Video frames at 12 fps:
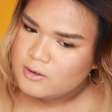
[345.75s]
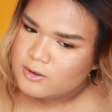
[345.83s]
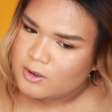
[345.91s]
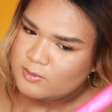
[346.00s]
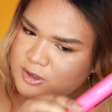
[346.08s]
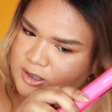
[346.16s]

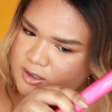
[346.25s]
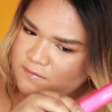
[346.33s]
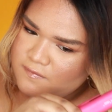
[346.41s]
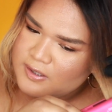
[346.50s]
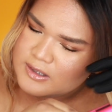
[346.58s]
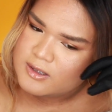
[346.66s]
so I'm just gonna
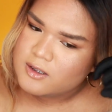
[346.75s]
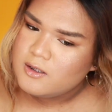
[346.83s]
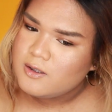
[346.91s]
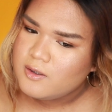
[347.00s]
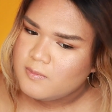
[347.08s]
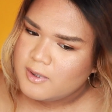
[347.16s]
fix it a
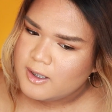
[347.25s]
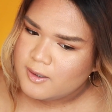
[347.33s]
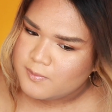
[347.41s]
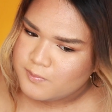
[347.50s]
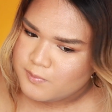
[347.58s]
little bit.